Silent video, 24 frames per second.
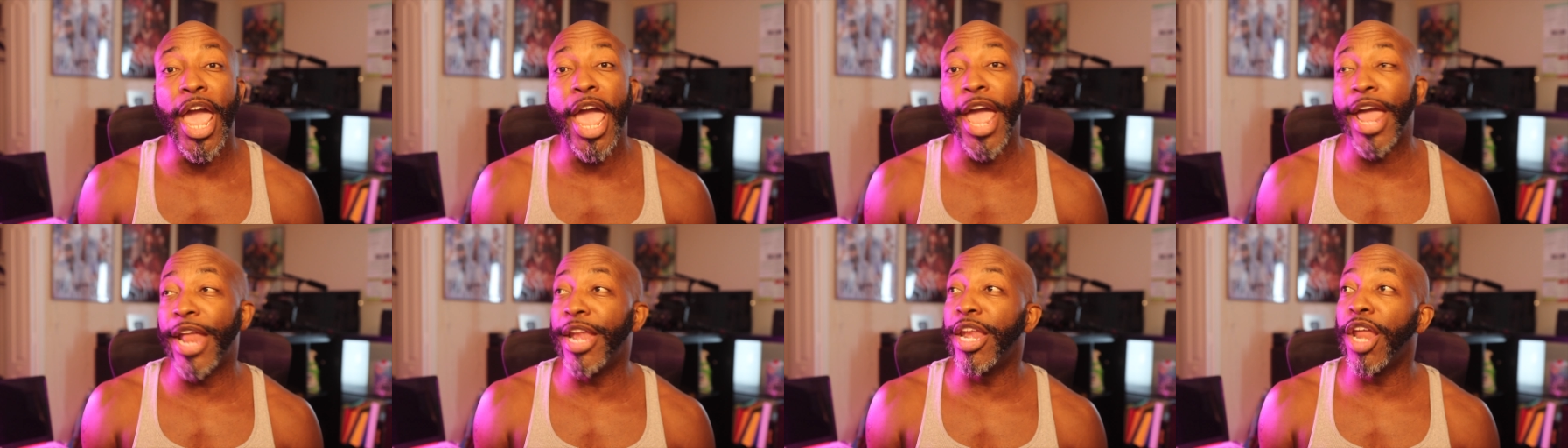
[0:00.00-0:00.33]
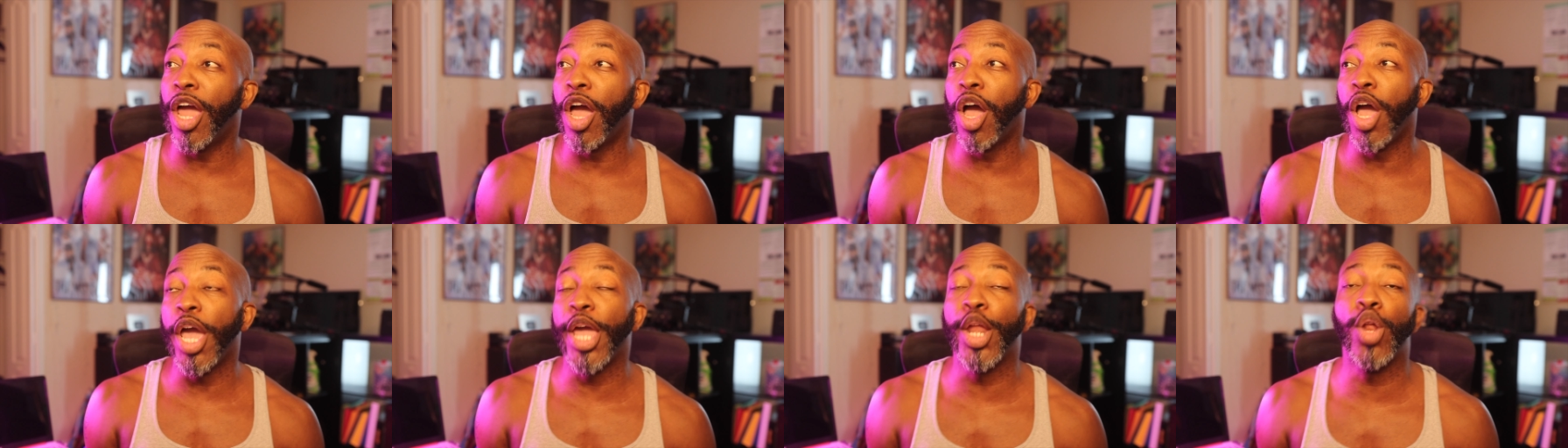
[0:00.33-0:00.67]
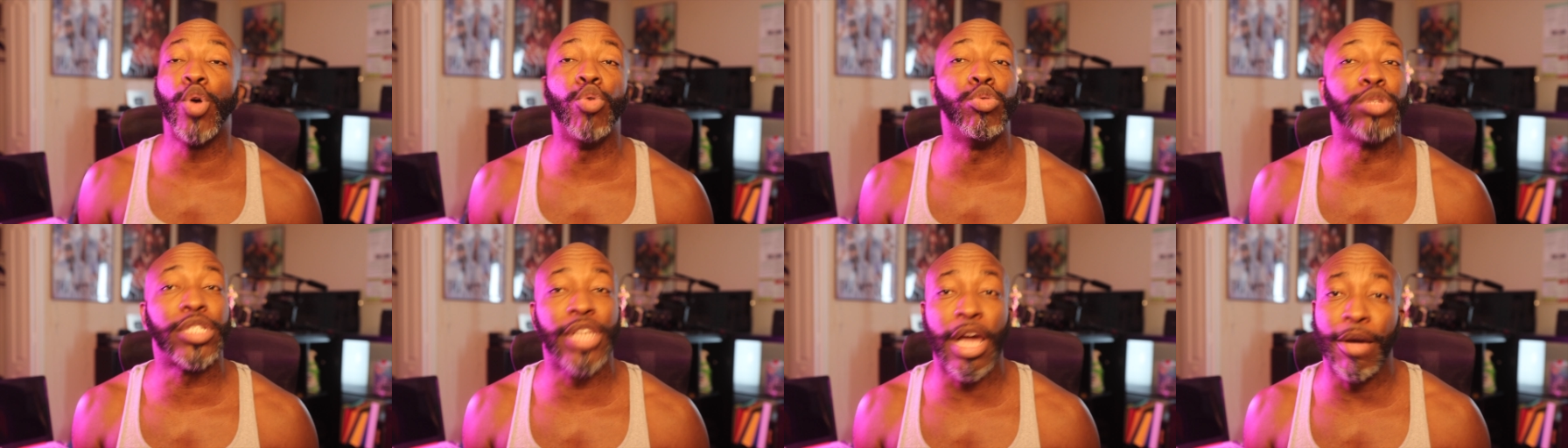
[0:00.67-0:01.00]
And
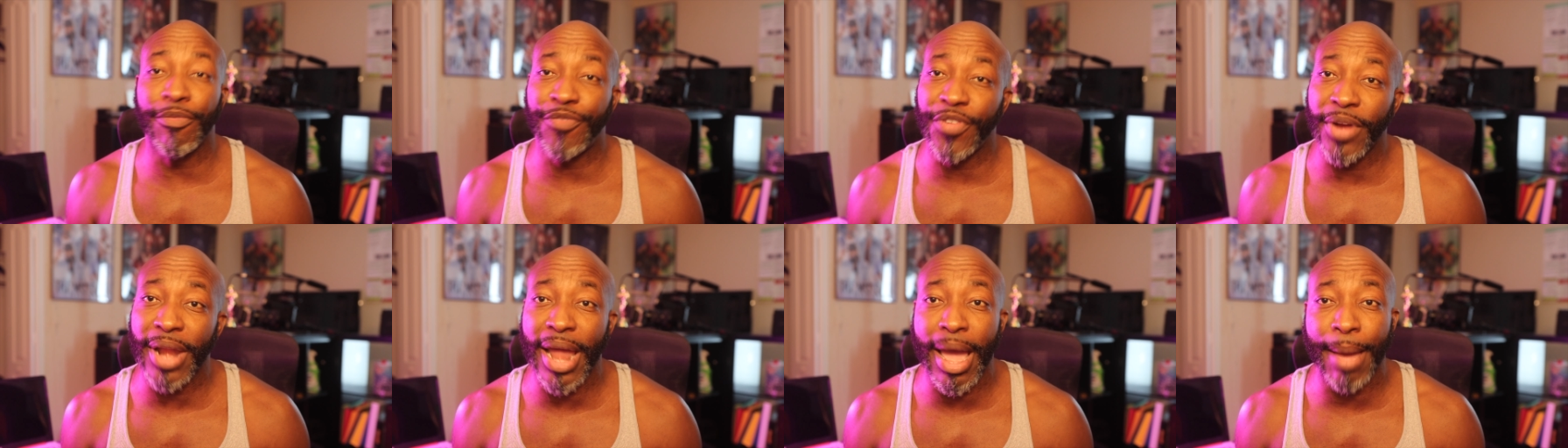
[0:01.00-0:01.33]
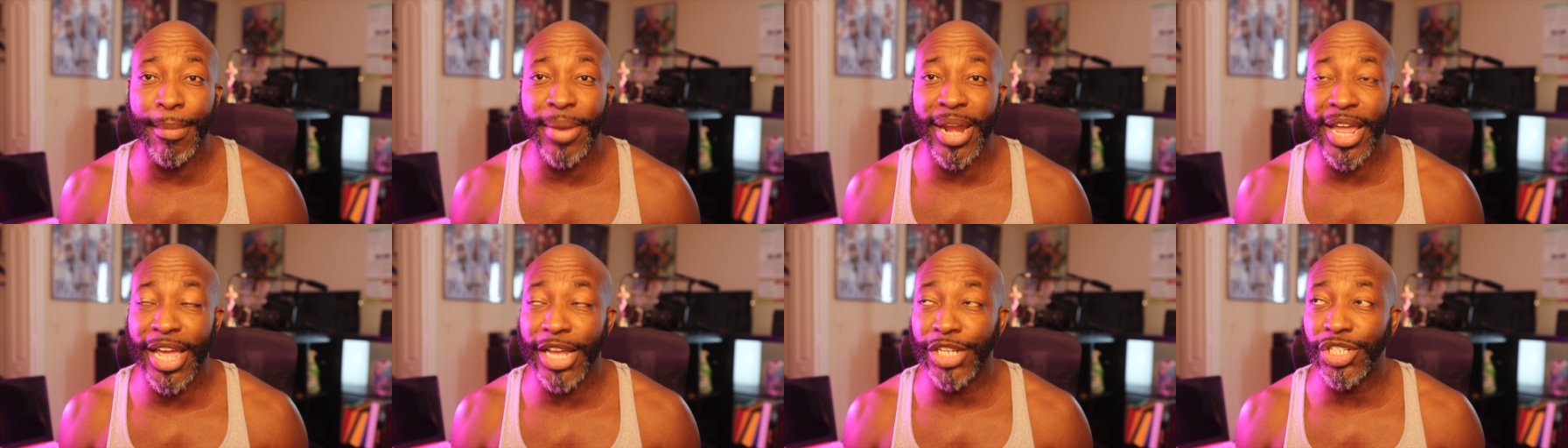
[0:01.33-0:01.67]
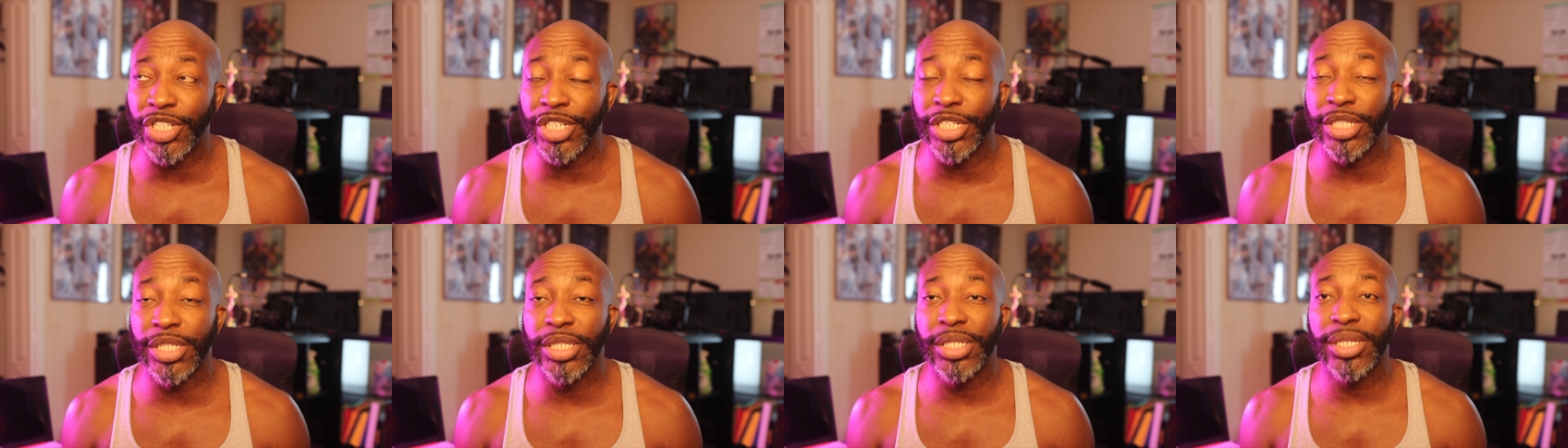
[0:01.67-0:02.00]
who's up for
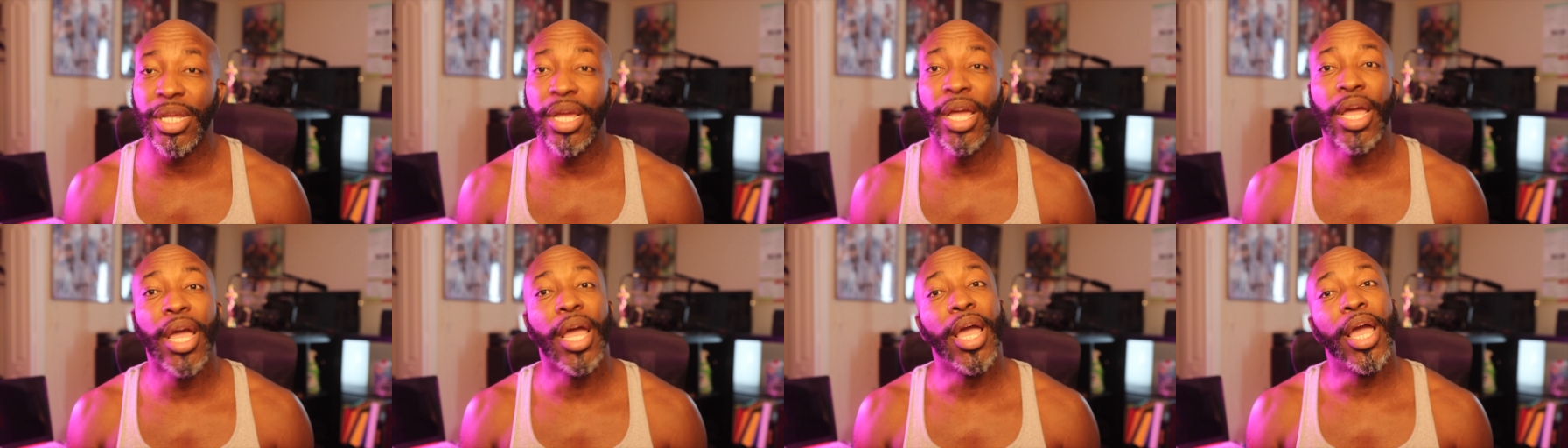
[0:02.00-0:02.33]
nominations?